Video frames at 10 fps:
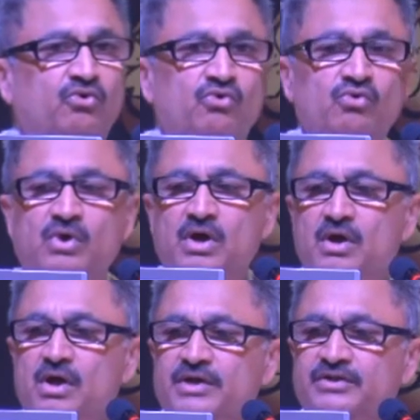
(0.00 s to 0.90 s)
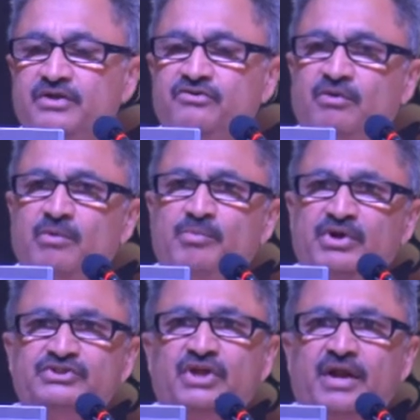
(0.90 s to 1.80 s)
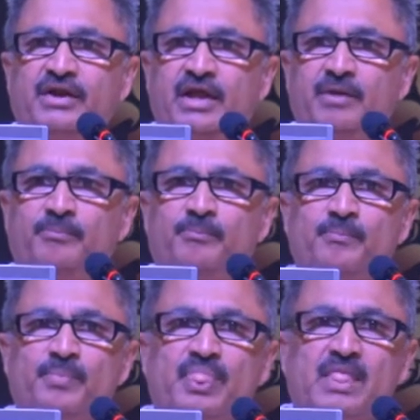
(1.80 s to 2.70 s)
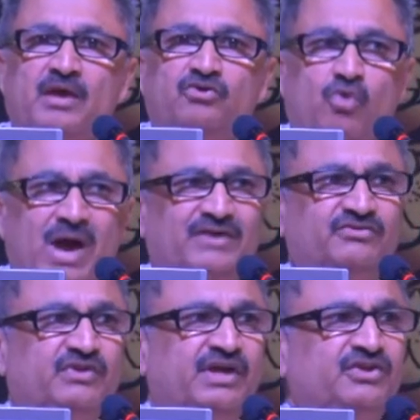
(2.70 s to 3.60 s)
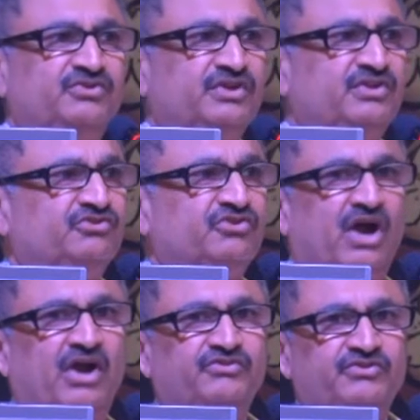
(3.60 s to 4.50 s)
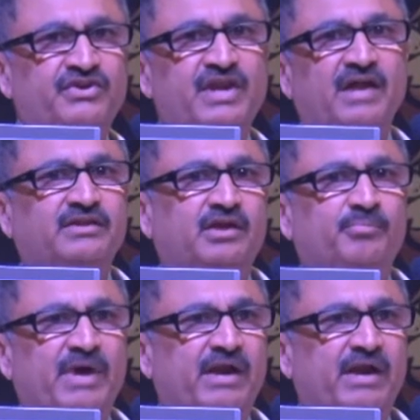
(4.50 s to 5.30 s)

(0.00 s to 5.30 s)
who did dermabrasion on him twice, and he said the scars did not get